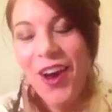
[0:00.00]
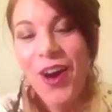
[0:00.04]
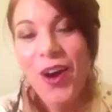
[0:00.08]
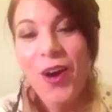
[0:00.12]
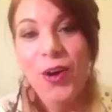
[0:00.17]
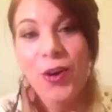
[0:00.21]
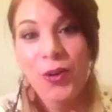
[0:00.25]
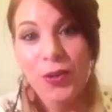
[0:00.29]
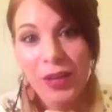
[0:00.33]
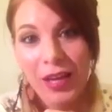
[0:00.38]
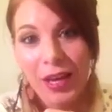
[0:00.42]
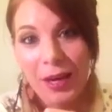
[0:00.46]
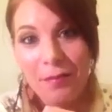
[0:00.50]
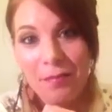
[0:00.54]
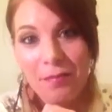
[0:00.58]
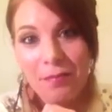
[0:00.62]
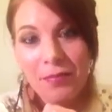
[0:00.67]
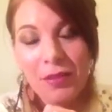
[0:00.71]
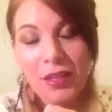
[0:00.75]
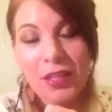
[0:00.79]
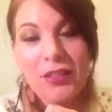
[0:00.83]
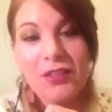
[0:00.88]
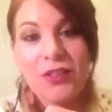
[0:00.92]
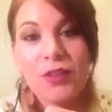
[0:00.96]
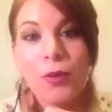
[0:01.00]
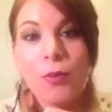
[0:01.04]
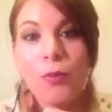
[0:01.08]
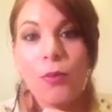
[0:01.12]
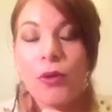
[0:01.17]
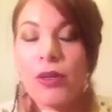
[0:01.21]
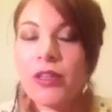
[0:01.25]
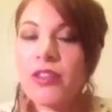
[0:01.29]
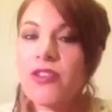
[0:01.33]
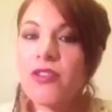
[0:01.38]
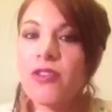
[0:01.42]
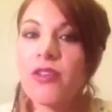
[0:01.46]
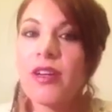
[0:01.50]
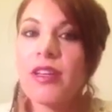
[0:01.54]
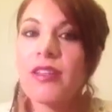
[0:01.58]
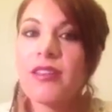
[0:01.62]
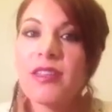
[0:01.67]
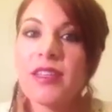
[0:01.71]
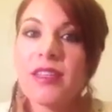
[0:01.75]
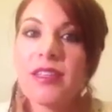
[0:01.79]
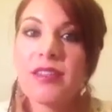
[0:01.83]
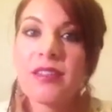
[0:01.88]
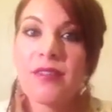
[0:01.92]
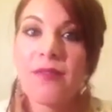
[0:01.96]
Okay, So
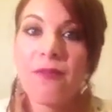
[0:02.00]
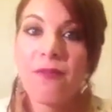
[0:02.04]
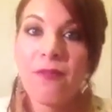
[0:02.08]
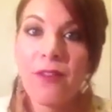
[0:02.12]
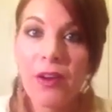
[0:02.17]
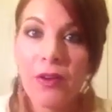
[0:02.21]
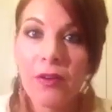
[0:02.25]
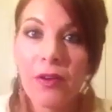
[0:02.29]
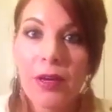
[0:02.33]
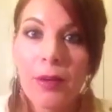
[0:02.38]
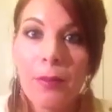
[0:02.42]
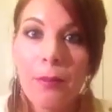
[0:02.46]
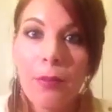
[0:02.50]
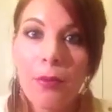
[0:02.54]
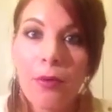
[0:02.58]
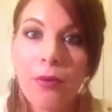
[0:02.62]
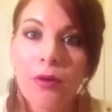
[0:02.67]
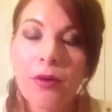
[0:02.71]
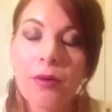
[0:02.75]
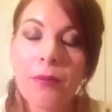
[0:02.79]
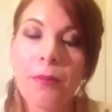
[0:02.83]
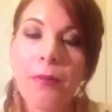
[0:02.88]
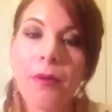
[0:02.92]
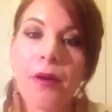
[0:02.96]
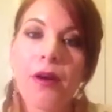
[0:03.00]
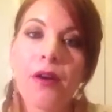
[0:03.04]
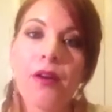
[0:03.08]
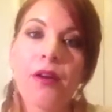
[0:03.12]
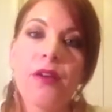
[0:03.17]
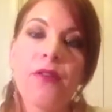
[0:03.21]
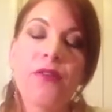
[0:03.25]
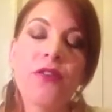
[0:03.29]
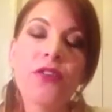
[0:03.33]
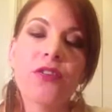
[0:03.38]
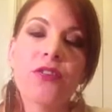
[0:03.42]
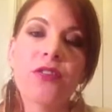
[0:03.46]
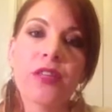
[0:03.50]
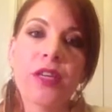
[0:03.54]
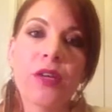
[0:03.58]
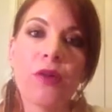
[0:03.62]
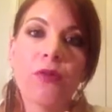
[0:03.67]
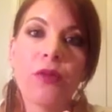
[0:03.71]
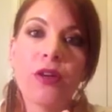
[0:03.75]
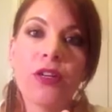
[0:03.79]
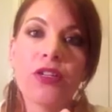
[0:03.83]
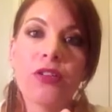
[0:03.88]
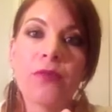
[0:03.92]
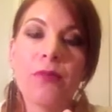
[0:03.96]
moisturizing is a very important part of your skin
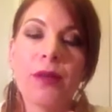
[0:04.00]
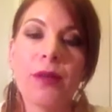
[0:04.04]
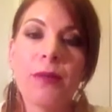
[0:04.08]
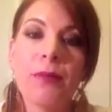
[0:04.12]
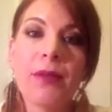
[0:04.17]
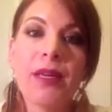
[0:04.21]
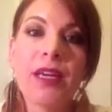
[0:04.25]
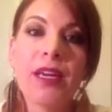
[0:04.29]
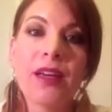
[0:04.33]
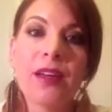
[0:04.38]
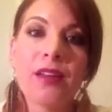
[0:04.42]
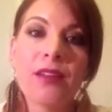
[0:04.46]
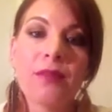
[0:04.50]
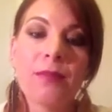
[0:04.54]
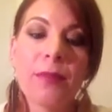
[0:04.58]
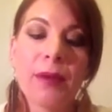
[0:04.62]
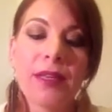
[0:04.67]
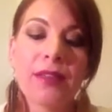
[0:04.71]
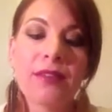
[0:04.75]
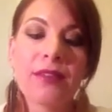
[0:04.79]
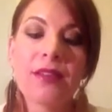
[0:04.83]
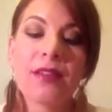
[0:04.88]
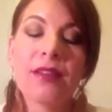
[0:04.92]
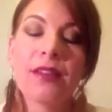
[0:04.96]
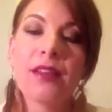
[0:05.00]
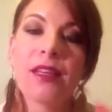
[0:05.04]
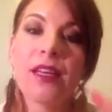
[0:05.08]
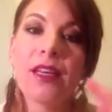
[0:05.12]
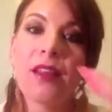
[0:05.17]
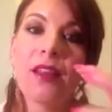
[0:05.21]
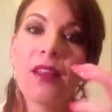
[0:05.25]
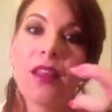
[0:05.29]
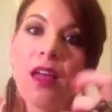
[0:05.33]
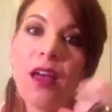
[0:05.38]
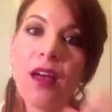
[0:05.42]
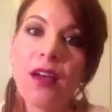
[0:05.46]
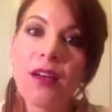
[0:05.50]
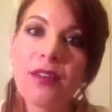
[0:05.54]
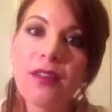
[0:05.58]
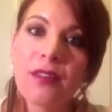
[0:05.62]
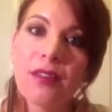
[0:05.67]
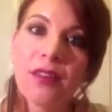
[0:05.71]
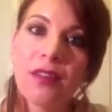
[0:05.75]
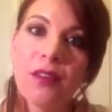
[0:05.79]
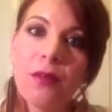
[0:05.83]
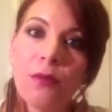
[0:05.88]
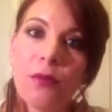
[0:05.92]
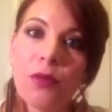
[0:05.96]
regimen because basically it locks
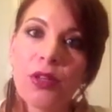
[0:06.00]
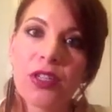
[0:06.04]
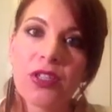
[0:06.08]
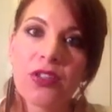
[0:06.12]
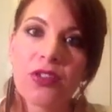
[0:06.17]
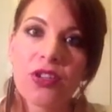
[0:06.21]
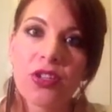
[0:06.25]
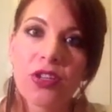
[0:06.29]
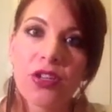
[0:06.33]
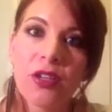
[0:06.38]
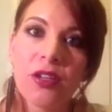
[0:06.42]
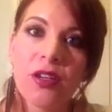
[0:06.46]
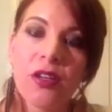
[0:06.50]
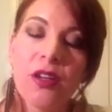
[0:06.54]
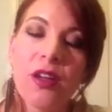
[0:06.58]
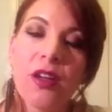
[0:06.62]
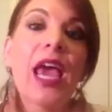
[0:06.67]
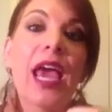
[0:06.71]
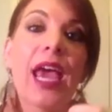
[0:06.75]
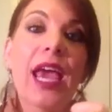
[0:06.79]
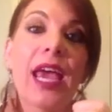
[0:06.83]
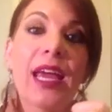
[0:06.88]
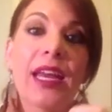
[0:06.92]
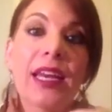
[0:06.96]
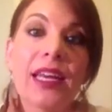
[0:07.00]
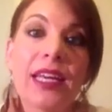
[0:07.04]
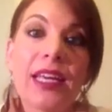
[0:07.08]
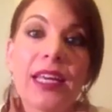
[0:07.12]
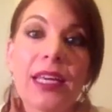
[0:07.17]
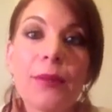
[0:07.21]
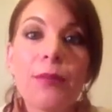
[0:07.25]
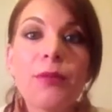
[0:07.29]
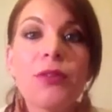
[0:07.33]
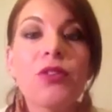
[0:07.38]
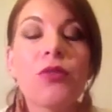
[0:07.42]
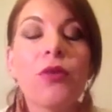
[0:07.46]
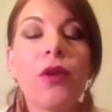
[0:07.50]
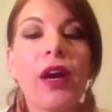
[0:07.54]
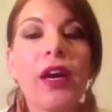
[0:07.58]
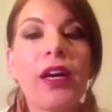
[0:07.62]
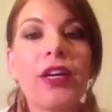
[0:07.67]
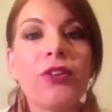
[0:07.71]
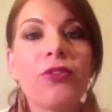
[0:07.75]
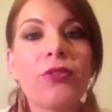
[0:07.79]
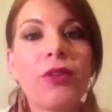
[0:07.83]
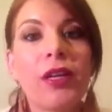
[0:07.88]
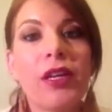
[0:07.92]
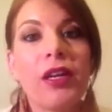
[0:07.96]
in the moisture and it keeps you
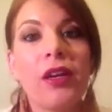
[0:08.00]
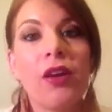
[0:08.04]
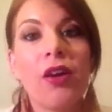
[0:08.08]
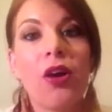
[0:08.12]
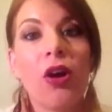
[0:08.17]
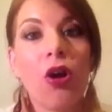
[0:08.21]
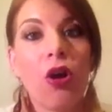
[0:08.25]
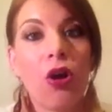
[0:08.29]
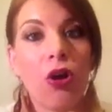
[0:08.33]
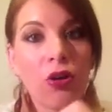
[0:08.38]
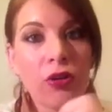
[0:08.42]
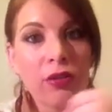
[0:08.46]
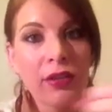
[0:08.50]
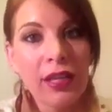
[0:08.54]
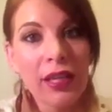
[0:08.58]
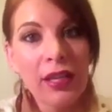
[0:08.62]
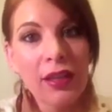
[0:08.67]
hydrated all day